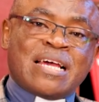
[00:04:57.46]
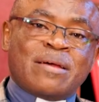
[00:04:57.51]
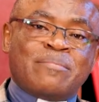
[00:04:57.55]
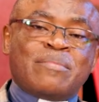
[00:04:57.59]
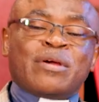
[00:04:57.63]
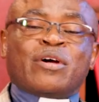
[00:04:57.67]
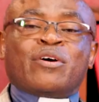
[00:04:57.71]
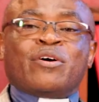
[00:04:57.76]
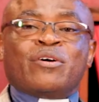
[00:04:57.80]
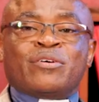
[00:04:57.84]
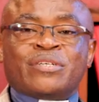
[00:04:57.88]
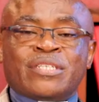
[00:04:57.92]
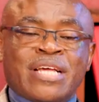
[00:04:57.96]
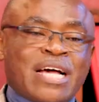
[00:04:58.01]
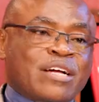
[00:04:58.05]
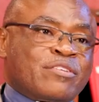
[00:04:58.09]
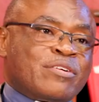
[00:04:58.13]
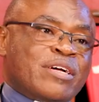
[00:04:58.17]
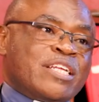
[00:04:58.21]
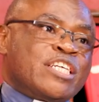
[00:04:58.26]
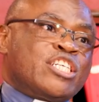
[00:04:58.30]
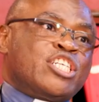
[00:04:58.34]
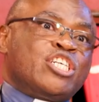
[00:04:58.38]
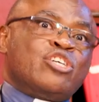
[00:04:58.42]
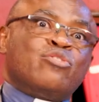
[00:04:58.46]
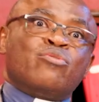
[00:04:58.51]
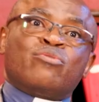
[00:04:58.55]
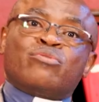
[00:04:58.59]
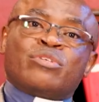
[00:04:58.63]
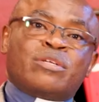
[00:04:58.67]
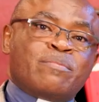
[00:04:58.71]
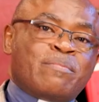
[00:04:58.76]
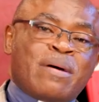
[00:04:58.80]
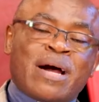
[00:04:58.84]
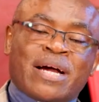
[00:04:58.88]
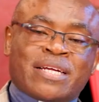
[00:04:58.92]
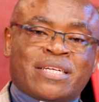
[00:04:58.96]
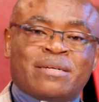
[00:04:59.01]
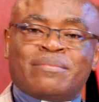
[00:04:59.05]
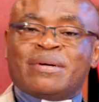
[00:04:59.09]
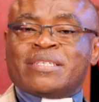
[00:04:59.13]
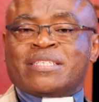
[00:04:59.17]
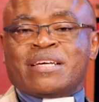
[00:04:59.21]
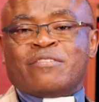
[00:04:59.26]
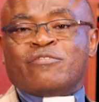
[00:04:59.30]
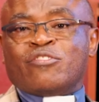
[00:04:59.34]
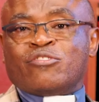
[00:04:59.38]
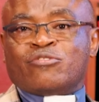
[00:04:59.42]
because actually she looked back, she
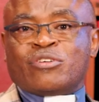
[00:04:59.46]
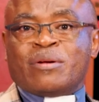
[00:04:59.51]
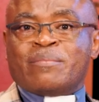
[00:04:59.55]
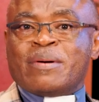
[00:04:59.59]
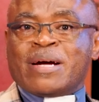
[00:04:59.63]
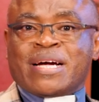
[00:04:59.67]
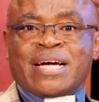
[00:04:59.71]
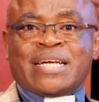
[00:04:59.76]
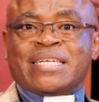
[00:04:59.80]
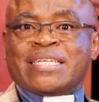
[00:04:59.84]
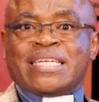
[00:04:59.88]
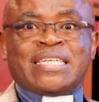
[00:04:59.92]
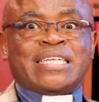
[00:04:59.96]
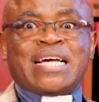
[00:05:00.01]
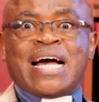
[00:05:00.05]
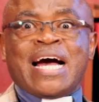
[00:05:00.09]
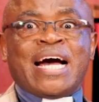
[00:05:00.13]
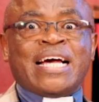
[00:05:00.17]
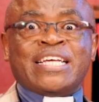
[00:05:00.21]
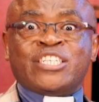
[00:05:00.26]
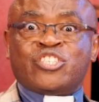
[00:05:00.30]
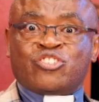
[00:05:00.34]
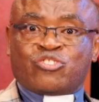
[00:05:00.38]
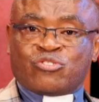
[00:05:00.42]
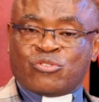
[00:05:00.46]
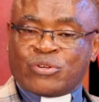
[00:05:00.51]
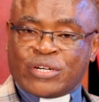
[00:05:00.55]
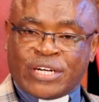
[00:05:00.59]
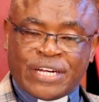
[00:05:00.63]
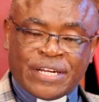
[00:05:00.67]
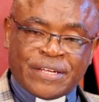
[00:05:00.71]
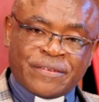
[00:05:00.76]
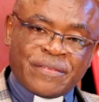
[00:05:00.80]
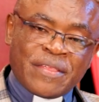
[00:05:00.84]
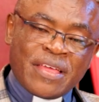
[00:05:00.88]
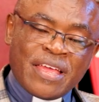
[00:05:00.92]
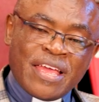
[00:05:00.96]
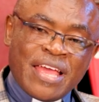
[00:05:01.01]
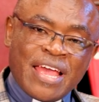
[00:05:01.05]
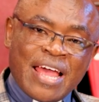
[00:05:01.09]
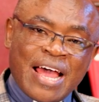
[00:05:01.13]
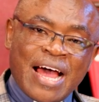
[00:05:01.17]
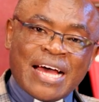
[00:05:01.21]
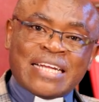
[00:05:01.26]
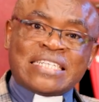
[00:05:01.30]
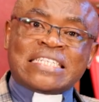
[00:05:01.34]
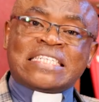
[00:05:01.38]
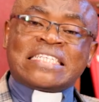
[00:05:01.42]
must have looked back at her history
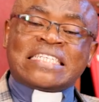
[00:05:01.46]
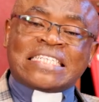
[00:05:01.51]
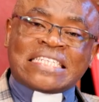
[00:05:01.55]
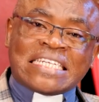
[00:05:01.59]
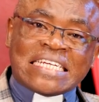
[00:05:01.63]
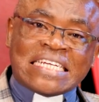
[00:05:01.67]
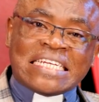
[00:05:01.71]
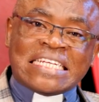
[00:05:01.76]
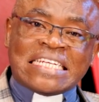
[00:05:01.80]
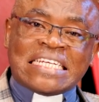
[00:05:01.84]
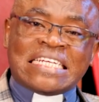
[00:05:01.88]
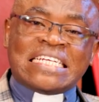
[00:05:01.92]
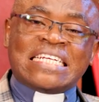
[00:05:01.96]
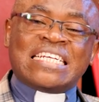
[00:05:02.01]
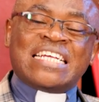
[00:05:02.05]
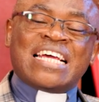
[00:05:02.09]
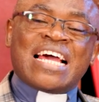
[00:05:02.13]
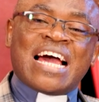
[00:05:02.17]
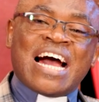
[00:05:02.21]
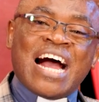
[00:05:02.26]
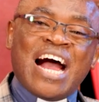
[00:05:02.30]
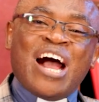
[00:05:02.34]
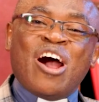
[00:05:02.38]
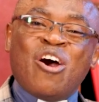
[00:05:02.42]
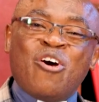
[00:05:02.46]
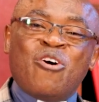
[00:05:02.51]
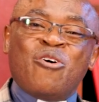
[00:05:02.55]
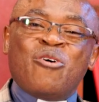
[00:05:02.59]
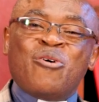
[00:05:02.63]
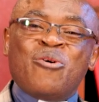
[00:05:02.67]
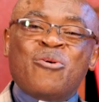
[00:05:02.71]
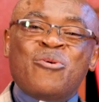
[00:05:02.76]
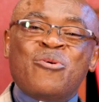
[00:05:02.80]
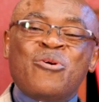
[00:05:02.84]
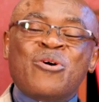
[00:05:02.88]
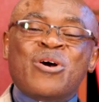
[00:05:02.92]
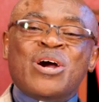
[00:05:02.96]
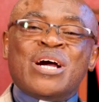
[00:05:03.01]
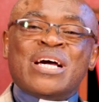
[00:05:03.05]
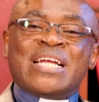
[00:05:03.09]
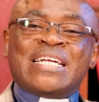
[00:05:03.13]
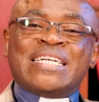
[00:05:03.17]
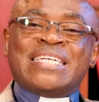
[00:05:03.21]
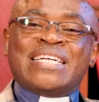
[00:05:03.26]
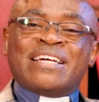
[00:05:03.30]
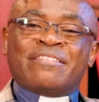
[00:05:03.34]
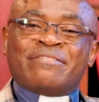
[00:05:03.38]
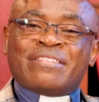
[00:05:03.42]
and seen how
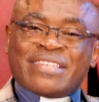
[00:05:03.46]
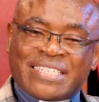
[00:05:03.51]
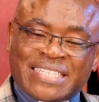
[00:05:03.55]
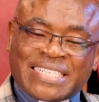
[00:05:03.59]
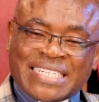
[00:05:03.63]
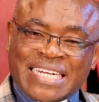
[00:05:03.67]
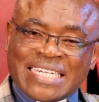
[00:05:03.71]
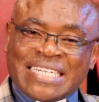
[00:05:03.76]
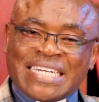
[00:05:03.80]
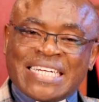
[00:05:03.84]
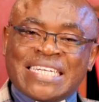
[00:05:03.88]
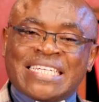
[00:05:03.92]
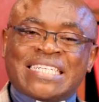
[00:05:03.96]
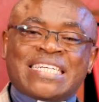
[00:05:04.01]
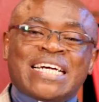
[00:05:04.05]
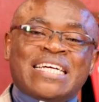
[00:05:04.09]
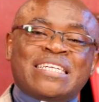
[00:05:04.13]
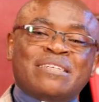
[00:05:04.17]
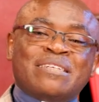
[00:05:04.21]
devastated she